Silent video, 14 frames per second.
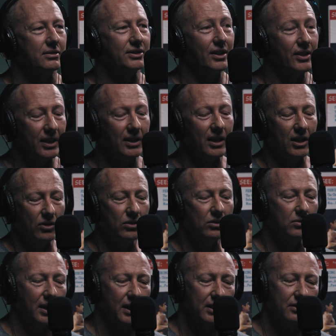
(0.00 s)
So then they
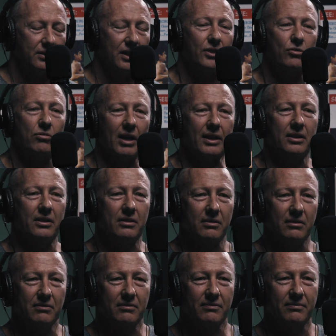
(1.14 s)
always attracted